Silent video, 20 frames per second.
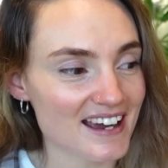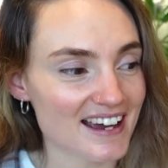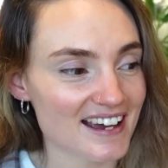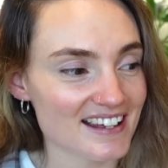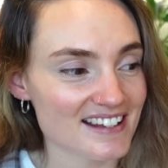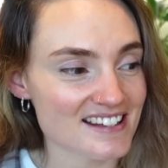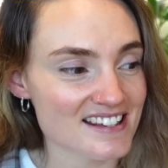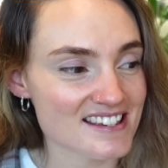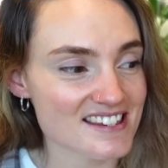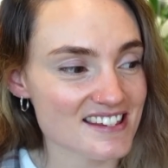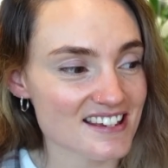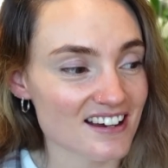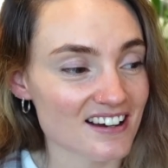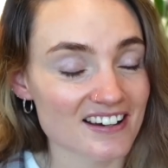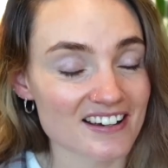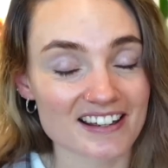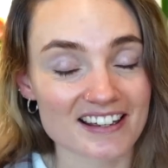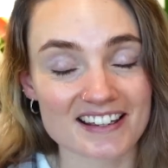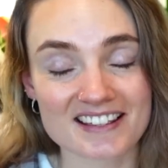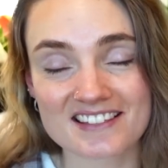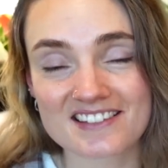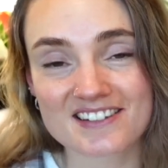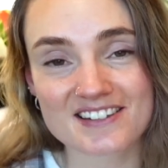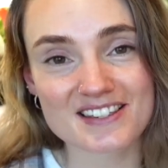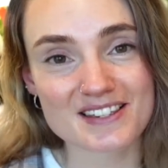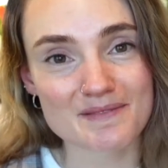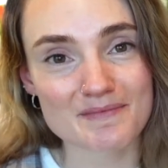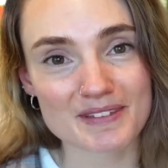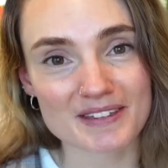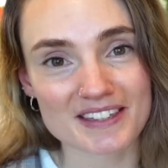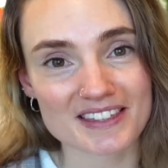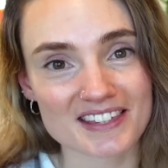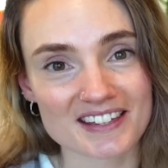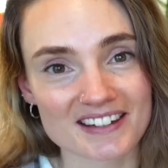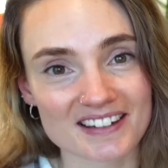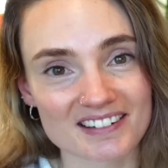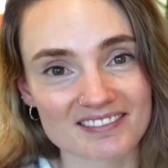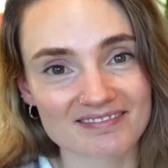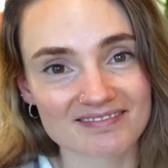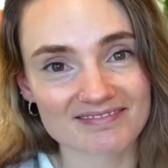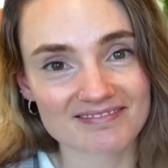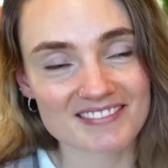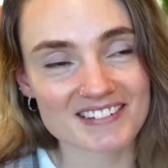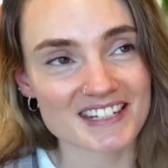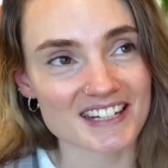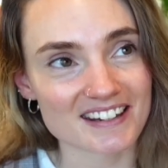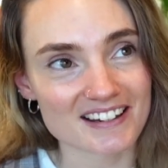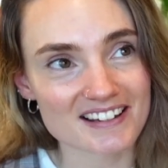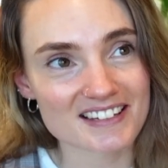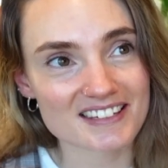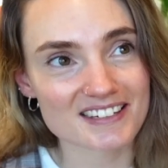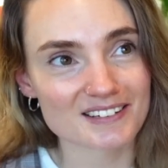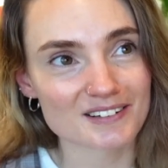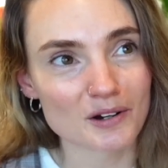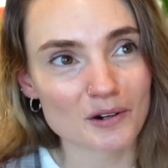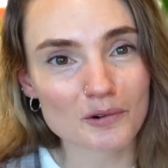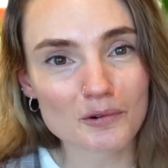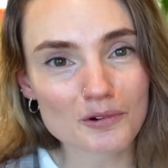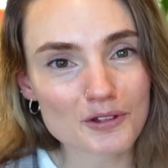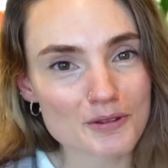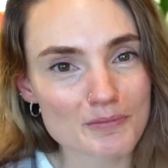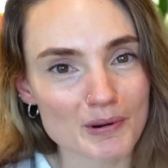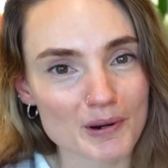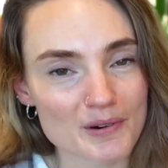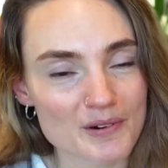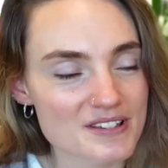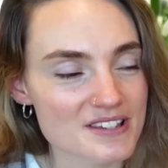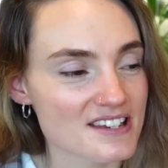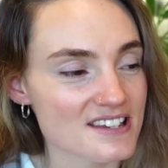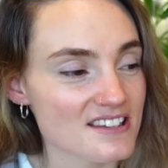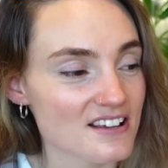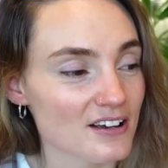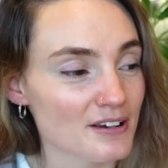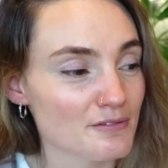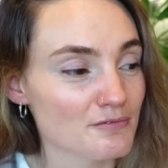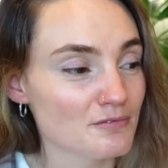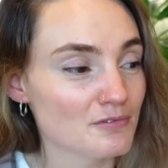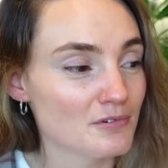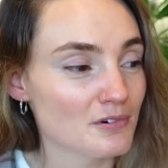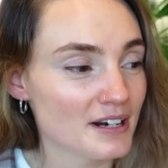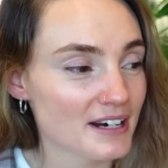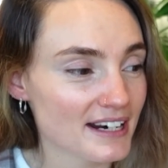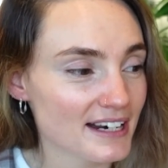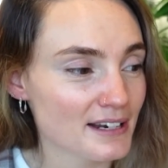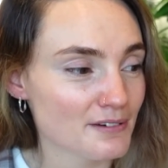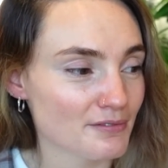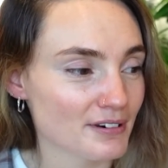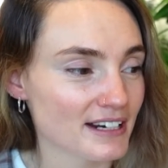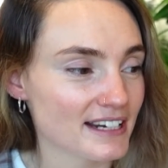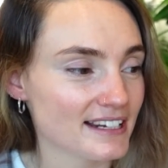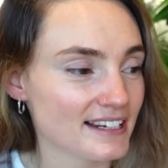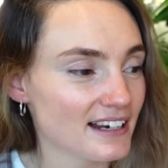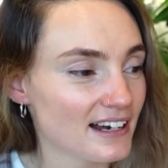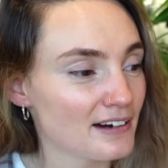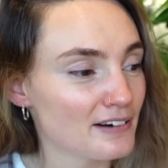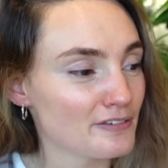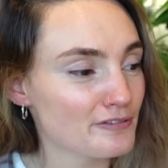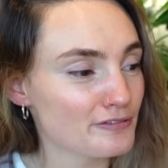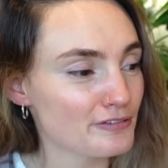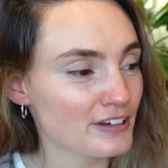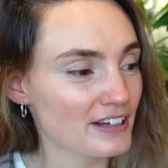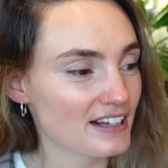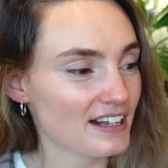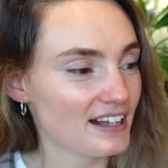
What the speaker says: and it's just something that ticks all the boxes I really, really love.